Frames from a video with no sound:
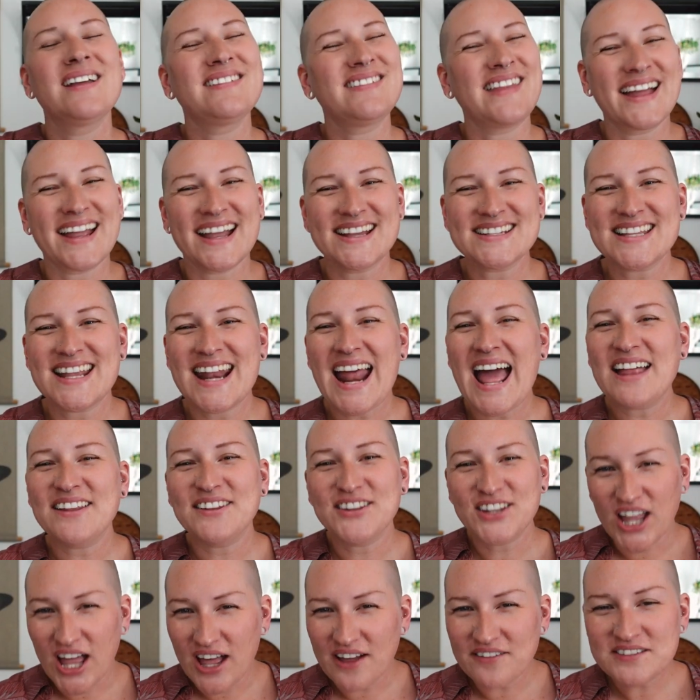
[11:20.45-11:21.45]
Like I said, I
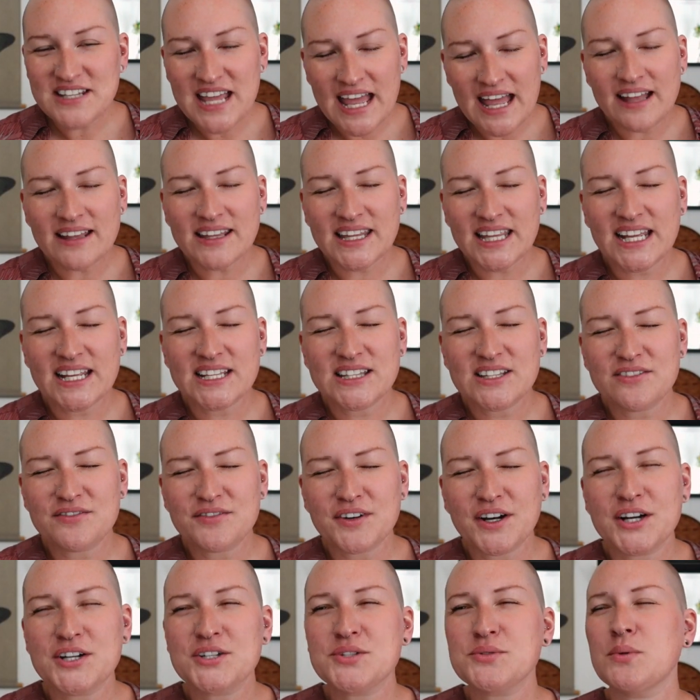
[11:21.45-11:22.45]
loved Ellie in the
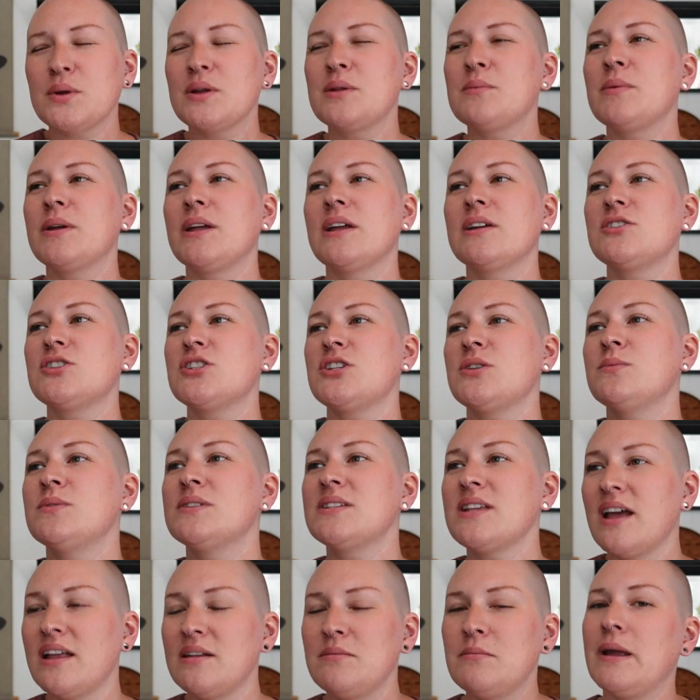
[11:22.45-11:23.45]
first one because she was
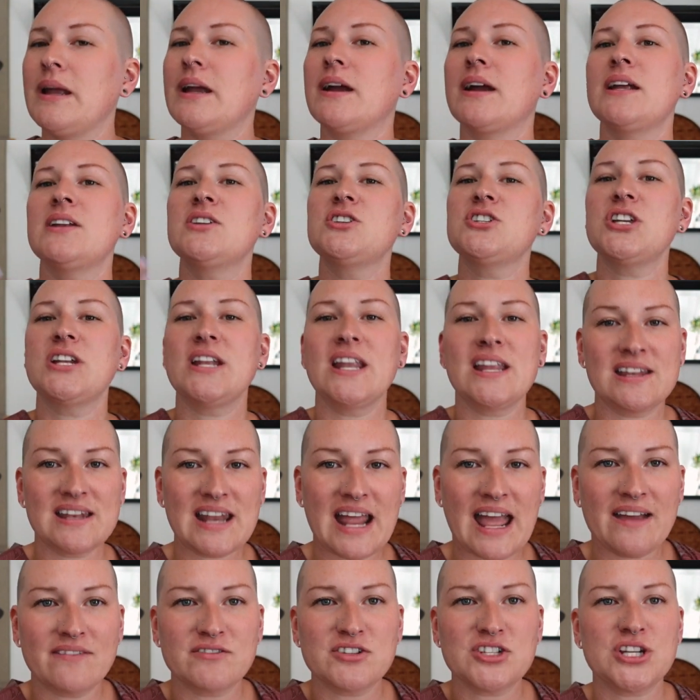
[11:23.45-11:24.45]
unmarried, she didn't
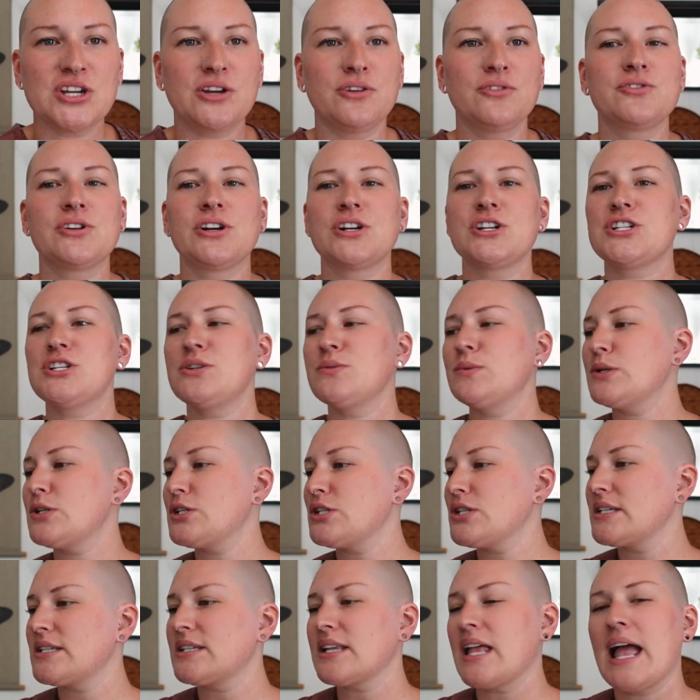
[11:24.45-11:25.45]
have children, she was
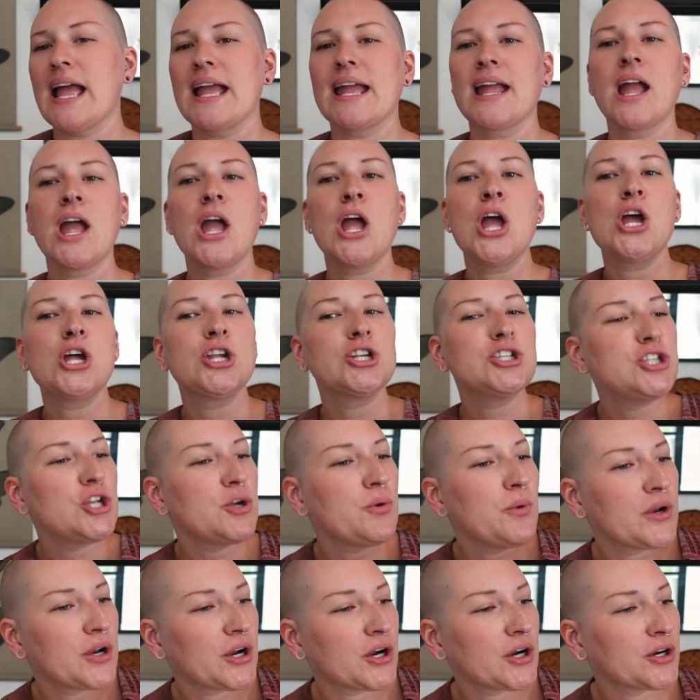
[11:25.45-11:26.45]
just like
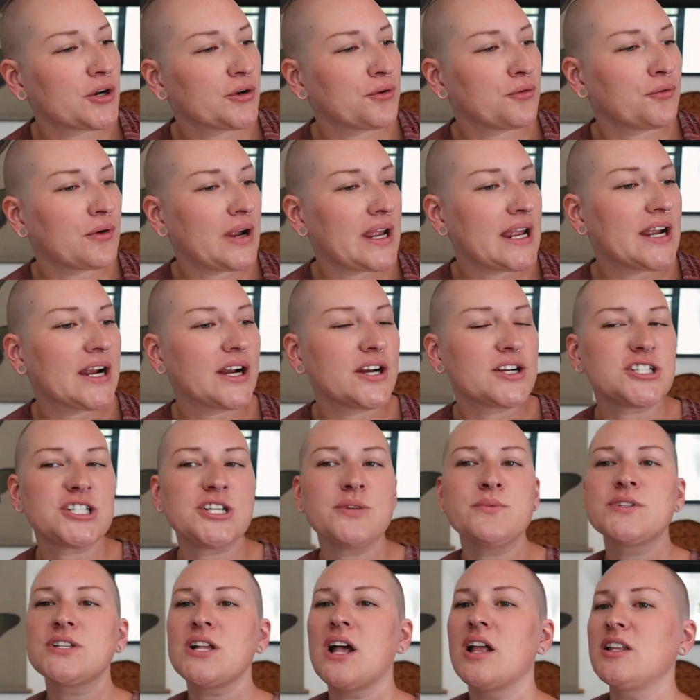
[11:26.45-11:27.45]
doing her career.
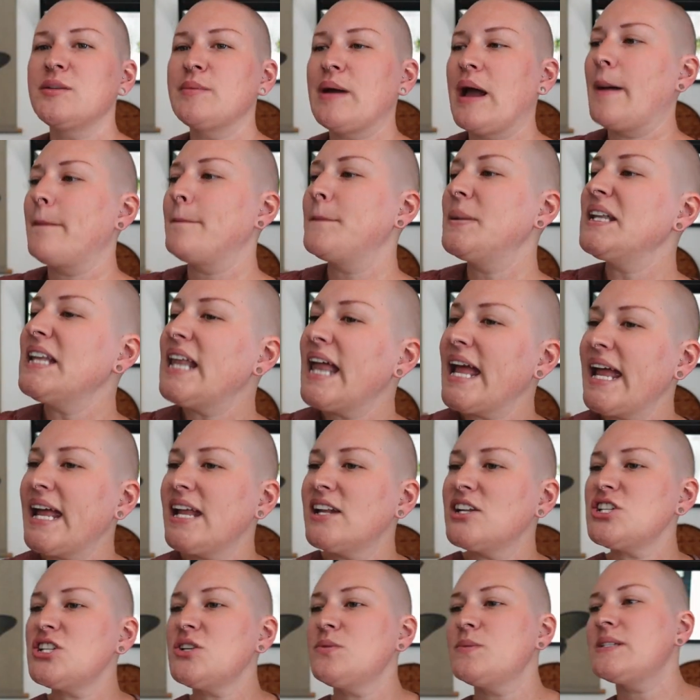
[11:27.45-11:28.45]
She was all about
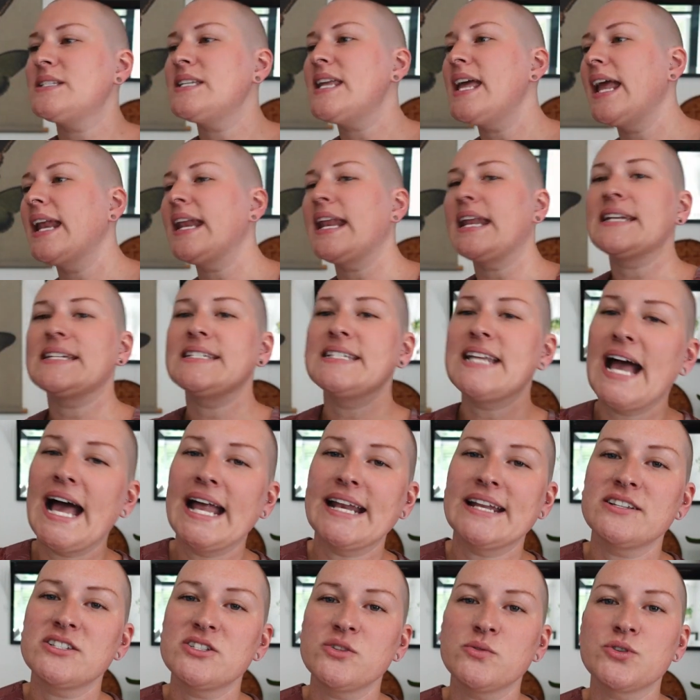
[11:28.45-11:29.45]
plants, she was digging in
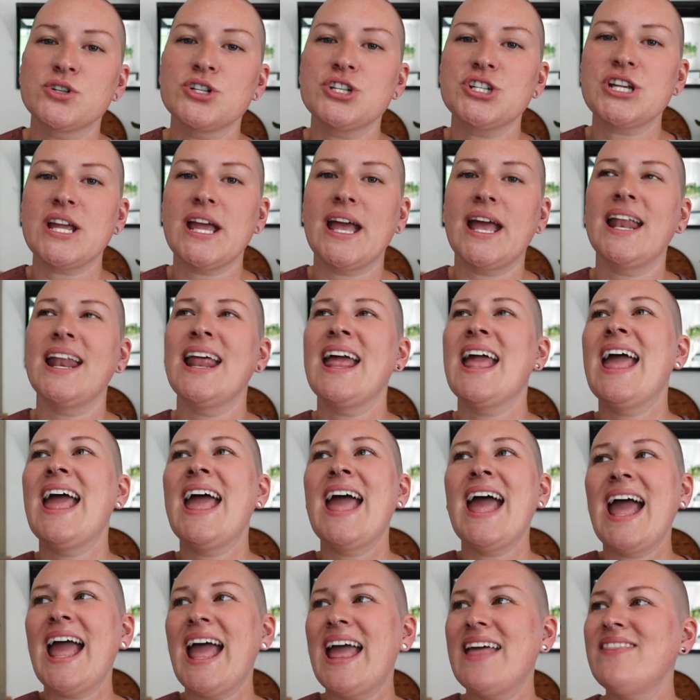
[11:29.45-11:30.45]
dinosaur shit.
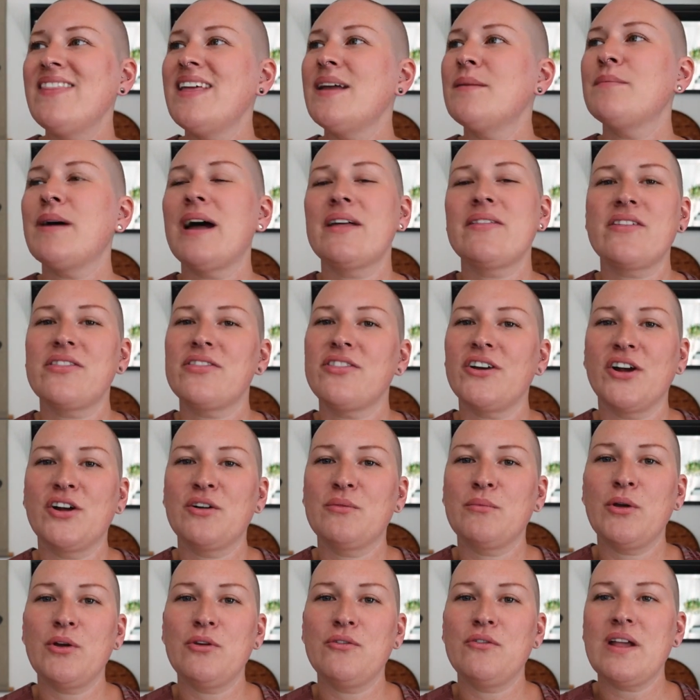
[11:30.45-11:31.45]
And then by the
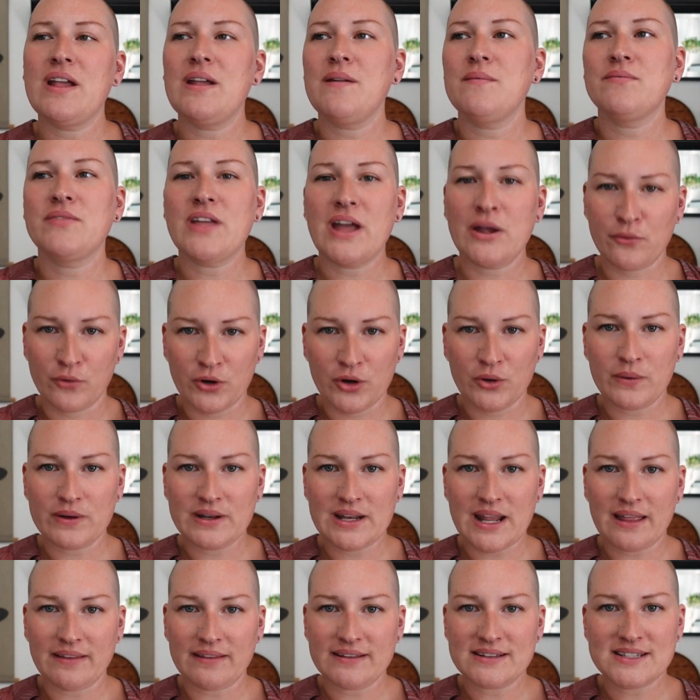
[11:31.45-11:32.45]
third movie, they
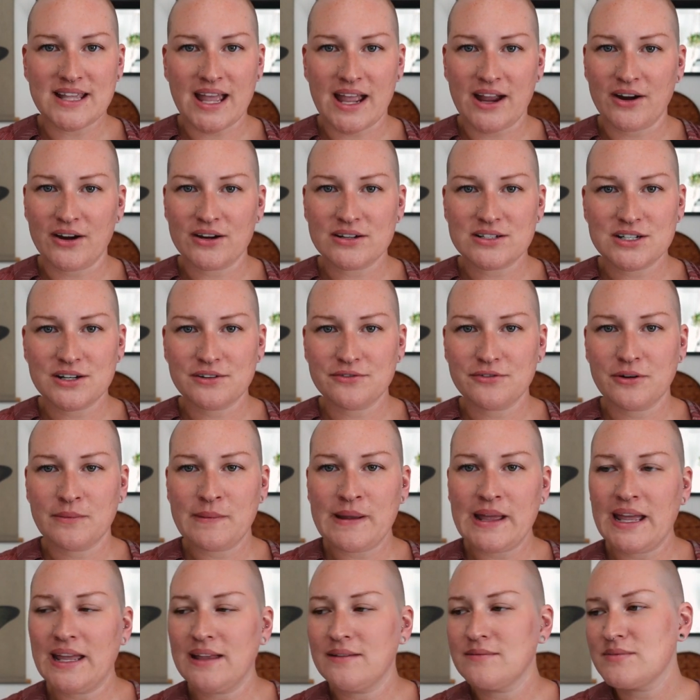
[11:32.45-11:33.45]
ruined Ellie's character for
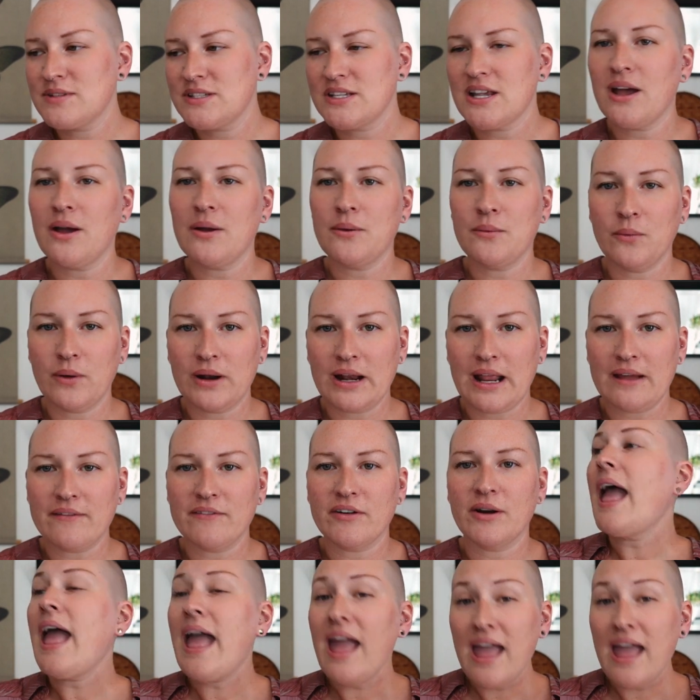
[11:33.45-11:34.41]
me, so whatever.